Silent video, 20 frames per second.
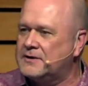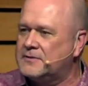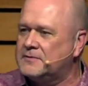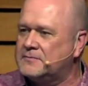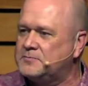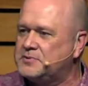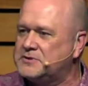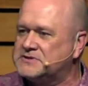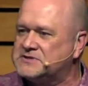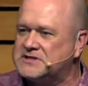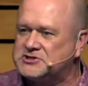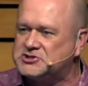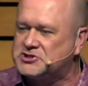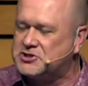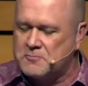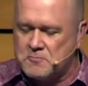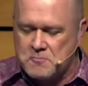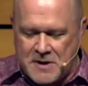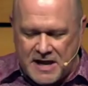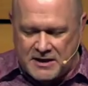
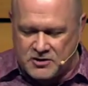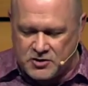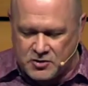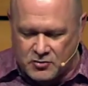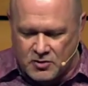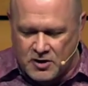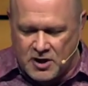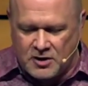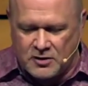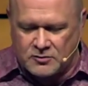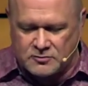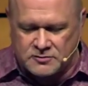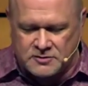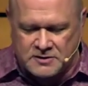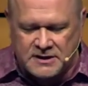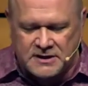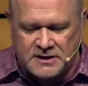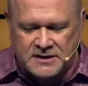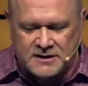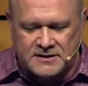position, make your
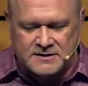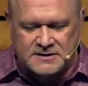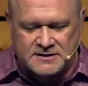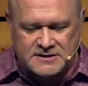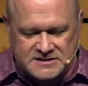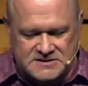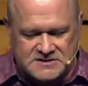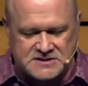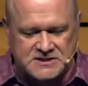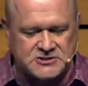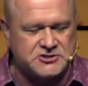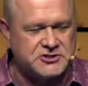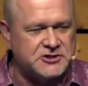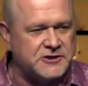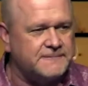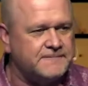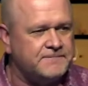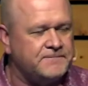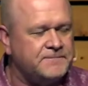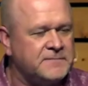own decision.
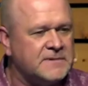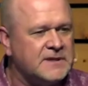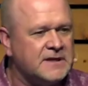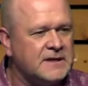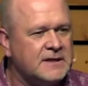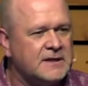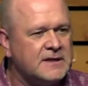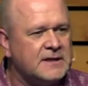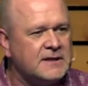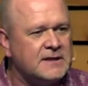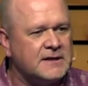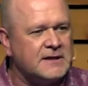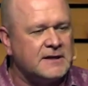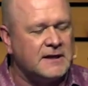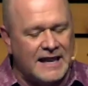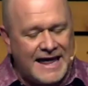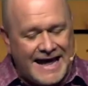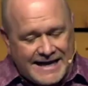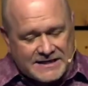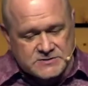Now,
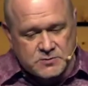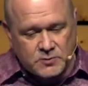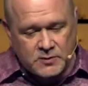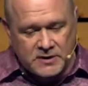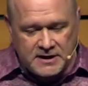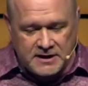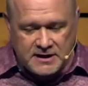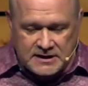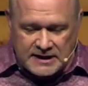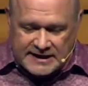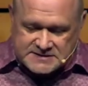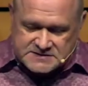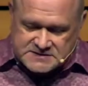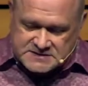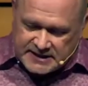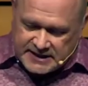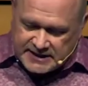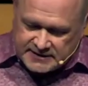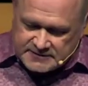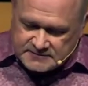last week I
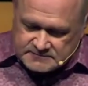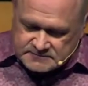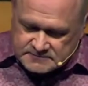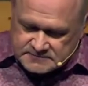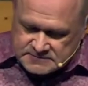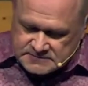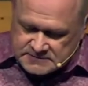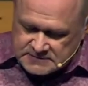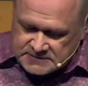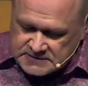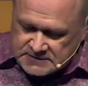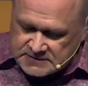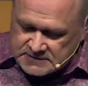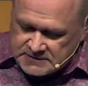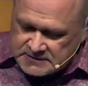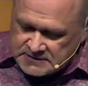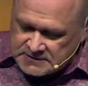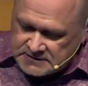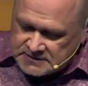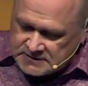said
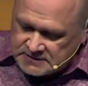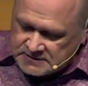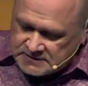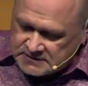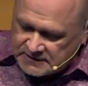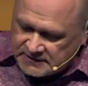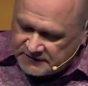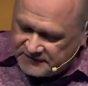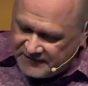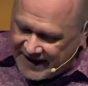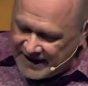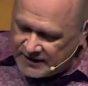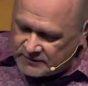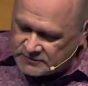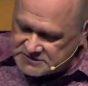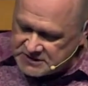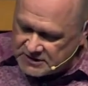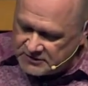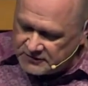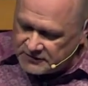that if I
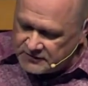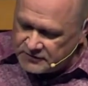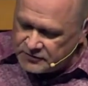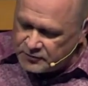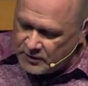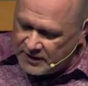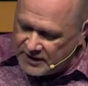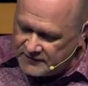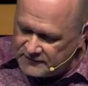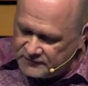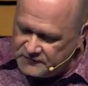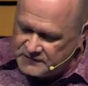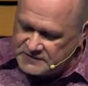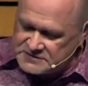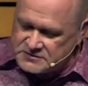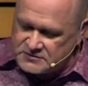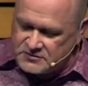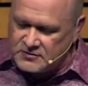was under the threat of physical